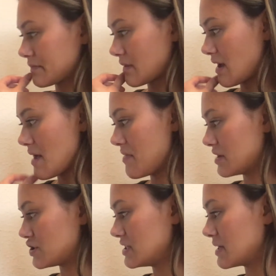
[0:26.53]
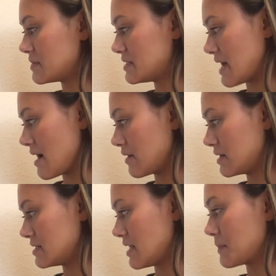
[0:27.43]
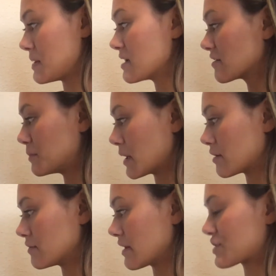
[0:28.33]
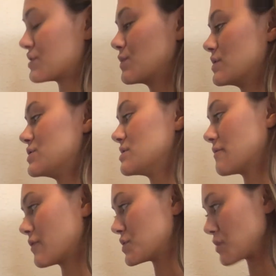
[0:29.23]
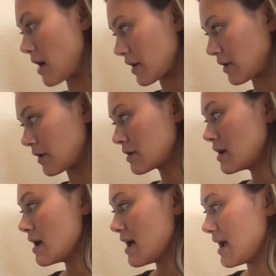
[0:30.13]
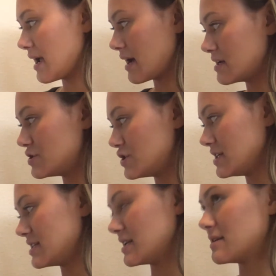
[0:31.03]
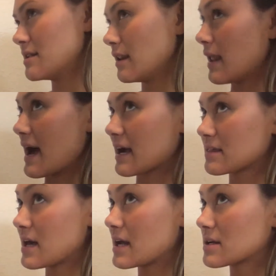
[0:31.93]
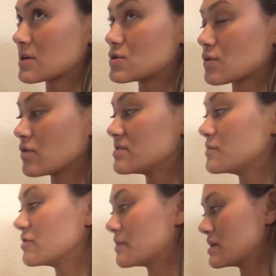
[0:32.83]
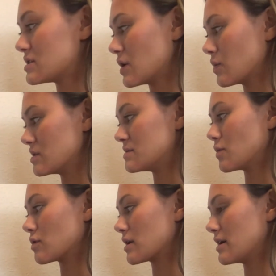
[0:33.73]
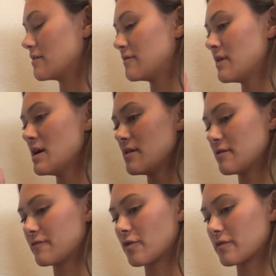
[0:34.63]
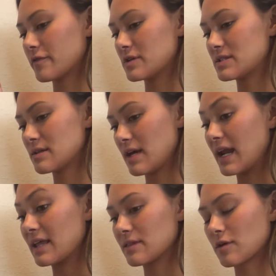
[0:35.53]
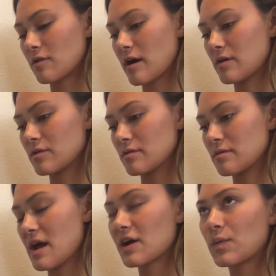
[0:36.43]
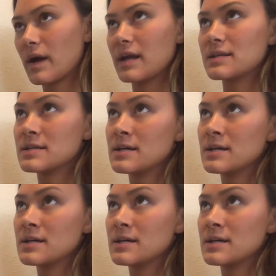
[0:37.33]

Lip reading: then she dips down into that peak of plantar flexion, which is the first rocker. And she did lack that controlled movement, so it was more of the forefoot hitting the ground, or not quite